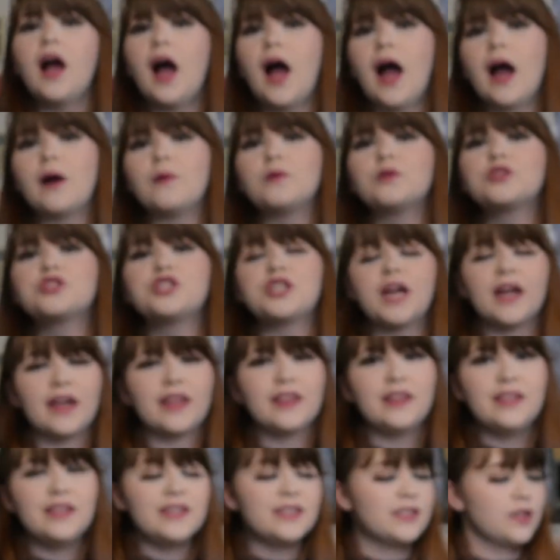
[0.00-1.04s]
I will check
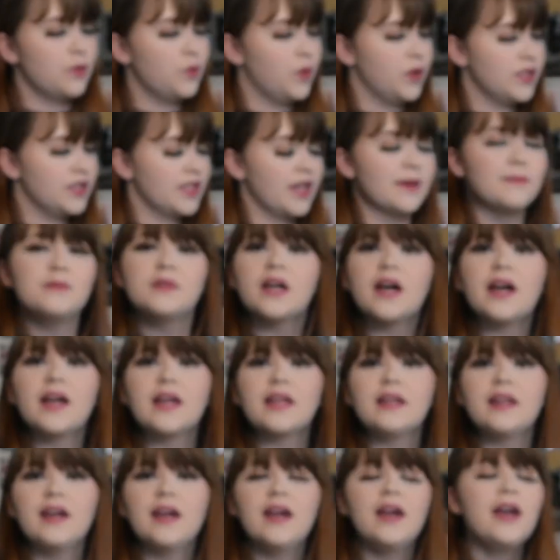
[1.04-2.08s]
these once I'm
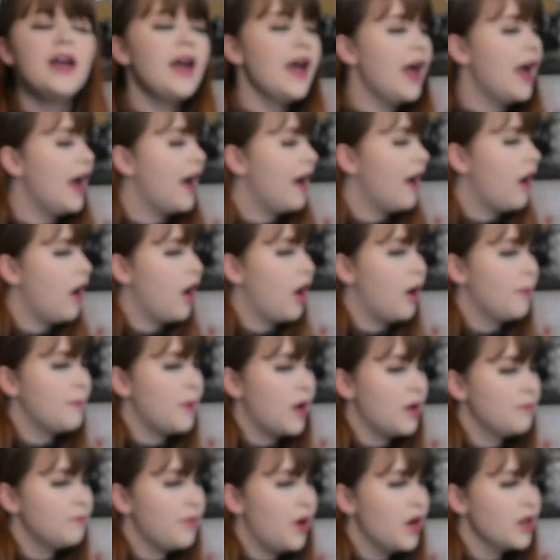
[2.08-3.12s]
done
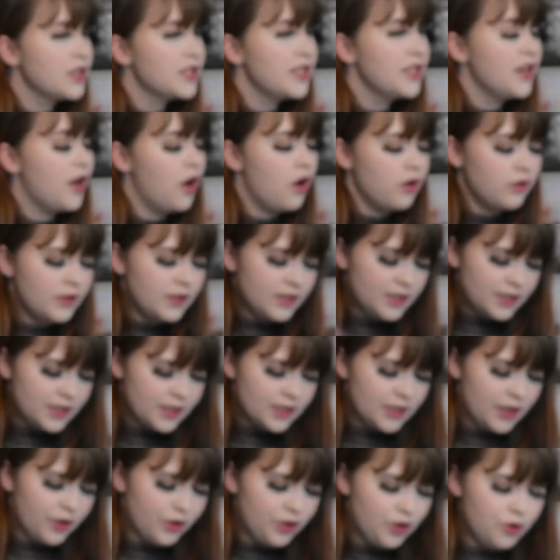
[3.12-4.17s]
unboxing all this to
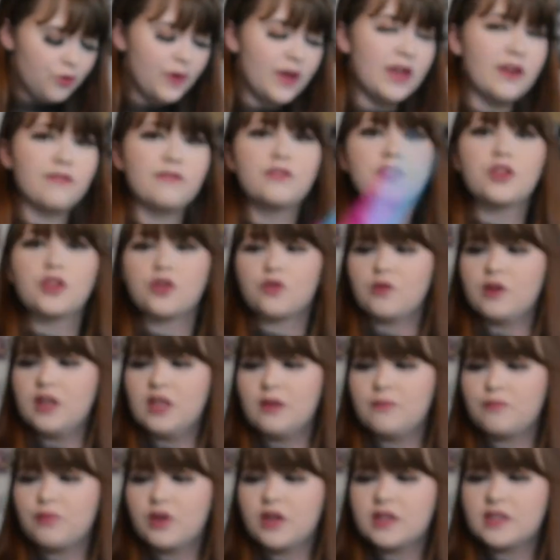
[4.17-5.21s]
tell you if the
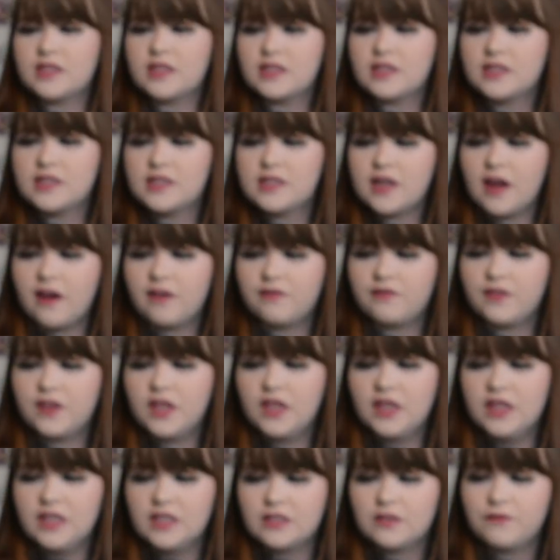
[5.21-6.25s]
3D printed stuff
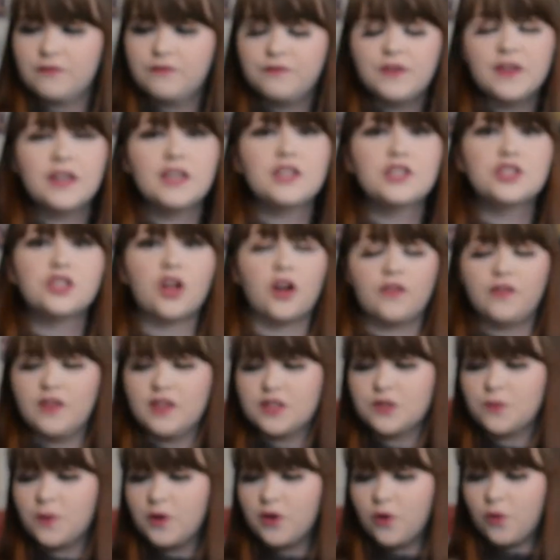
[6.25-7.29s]
is finished on
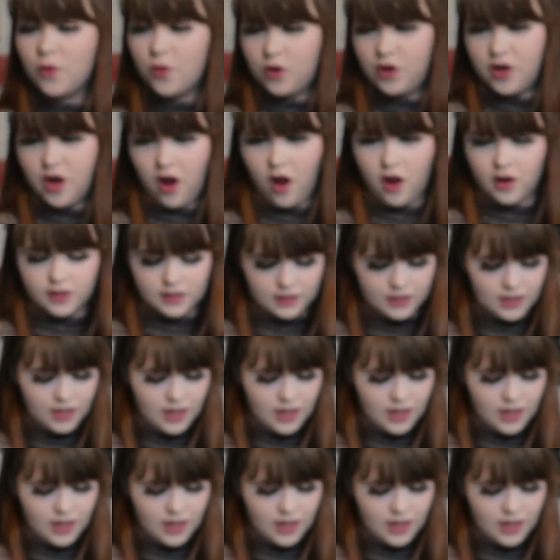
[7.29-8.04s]
this one or not.